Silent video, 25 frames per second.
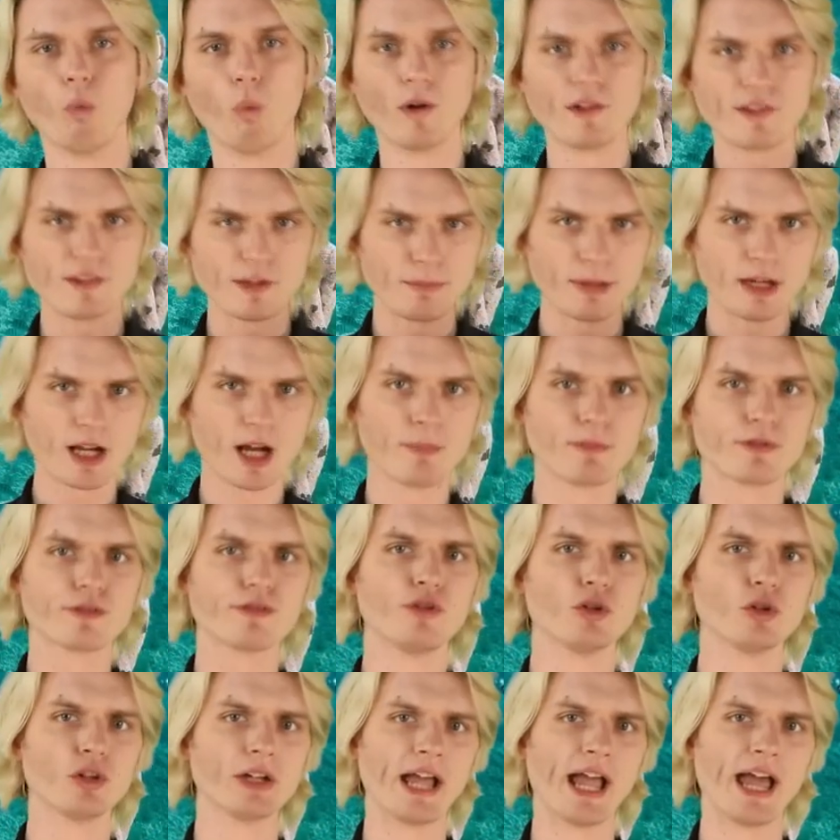Once it becomes
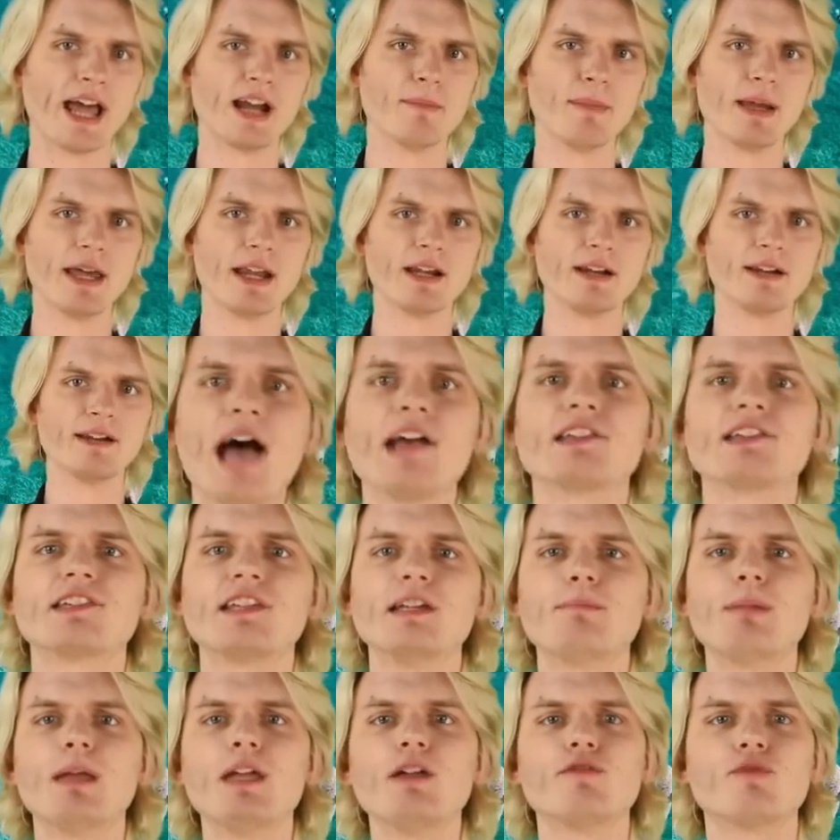fully animated,
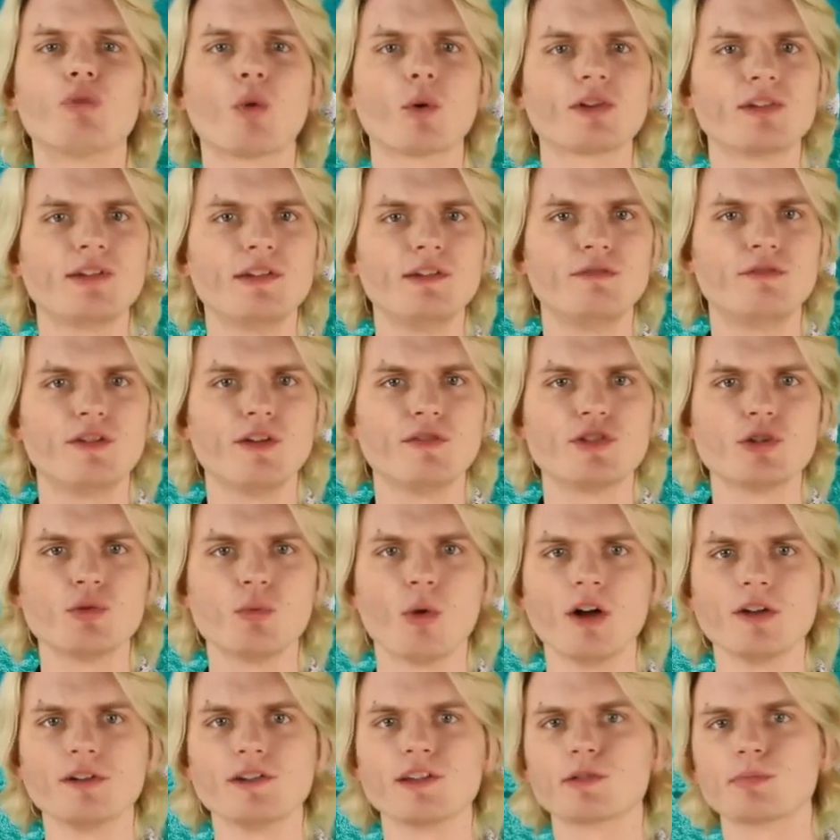
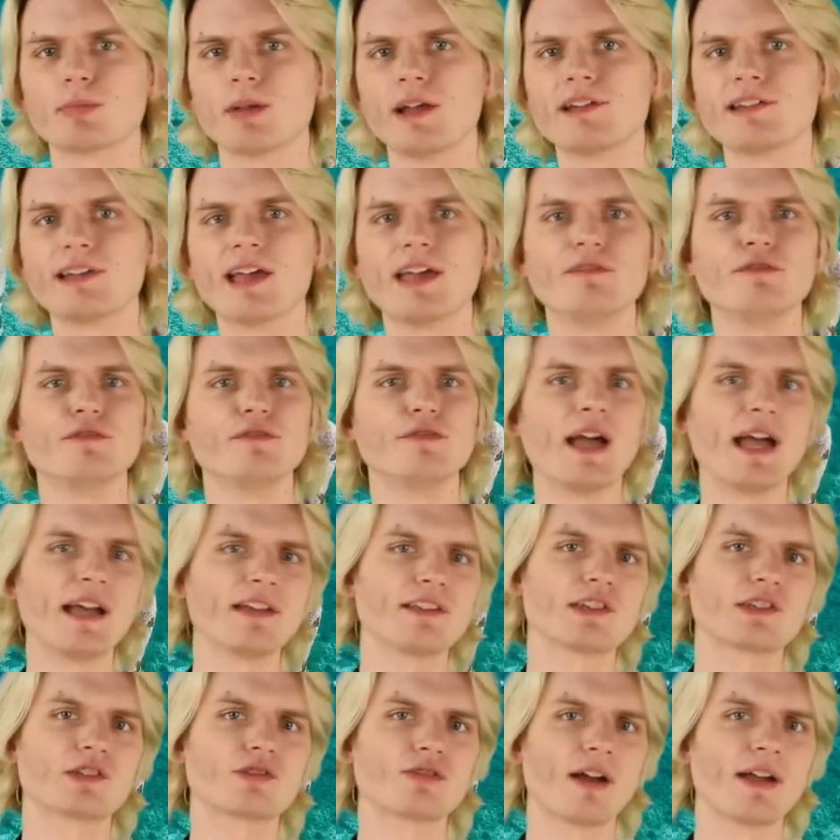SCP-1451 displays
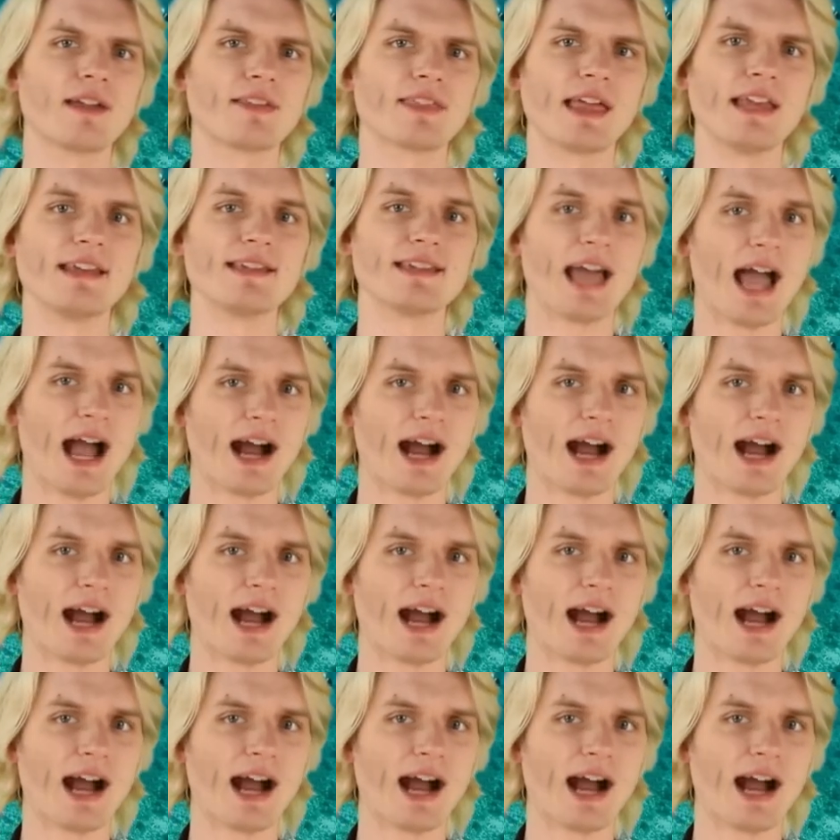advanced strength and